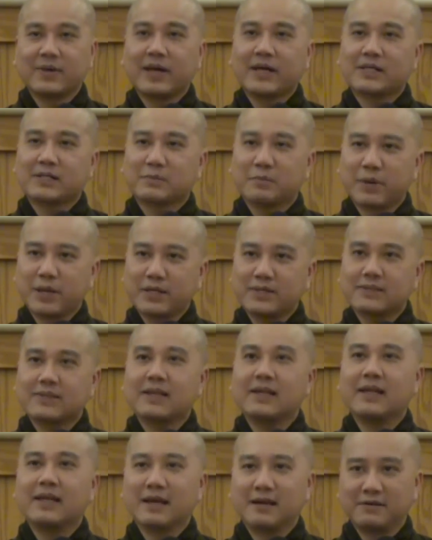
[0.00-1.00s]
to express
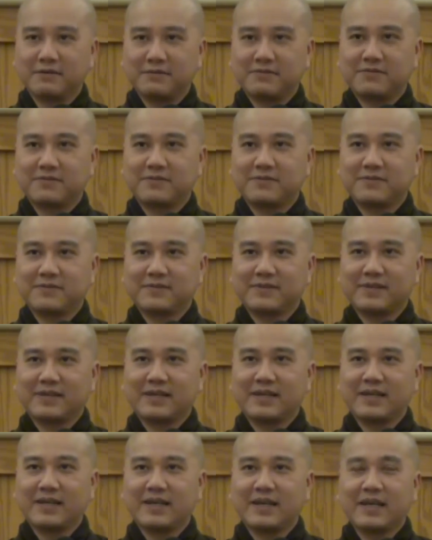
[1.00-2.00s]
the love.
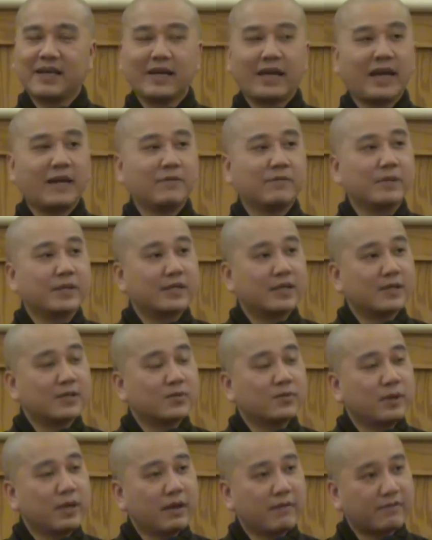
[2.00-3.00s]
And
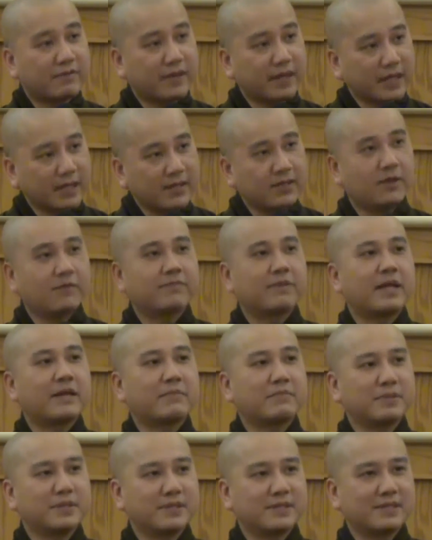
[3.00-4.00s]
because we have think of
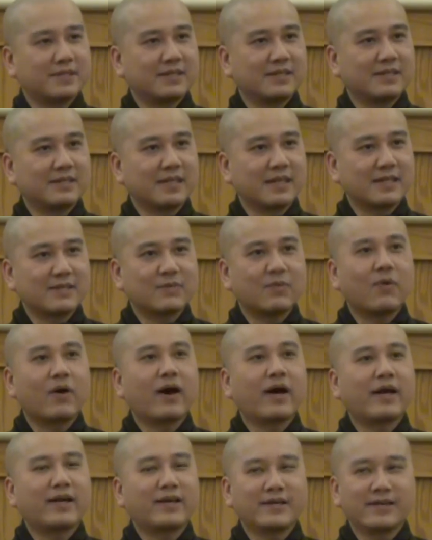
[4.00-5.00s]
that person, that's
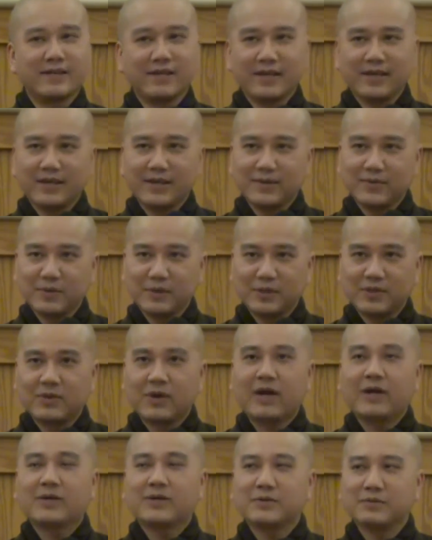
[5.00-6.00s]
why we
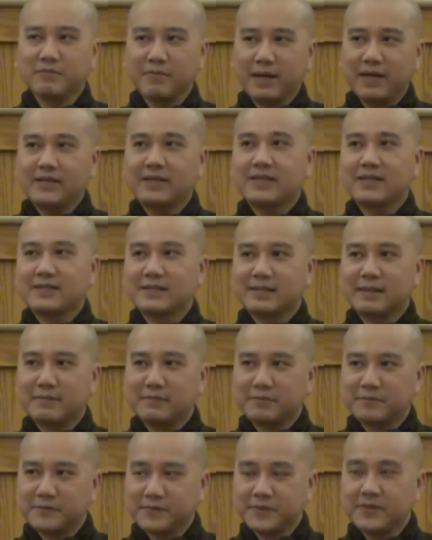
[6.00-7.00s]
try to make
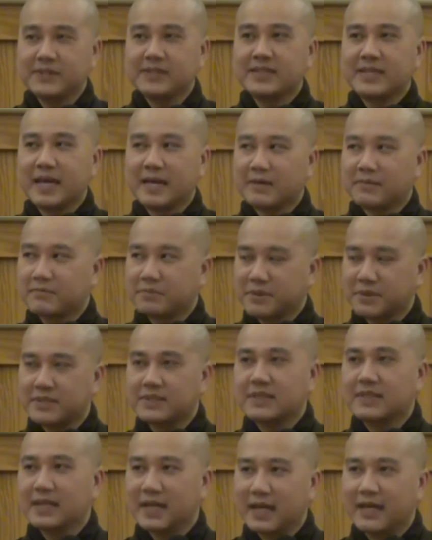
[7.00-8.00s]
some food that
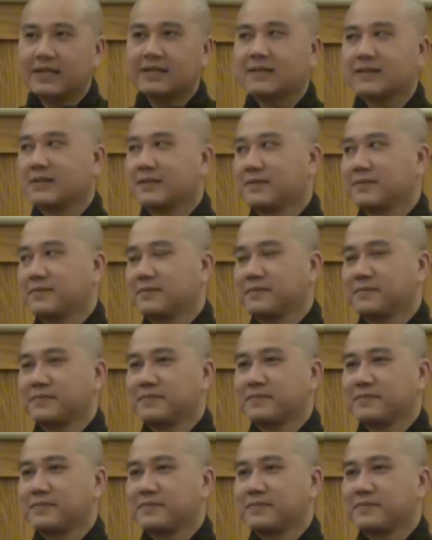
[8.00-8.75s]
person like.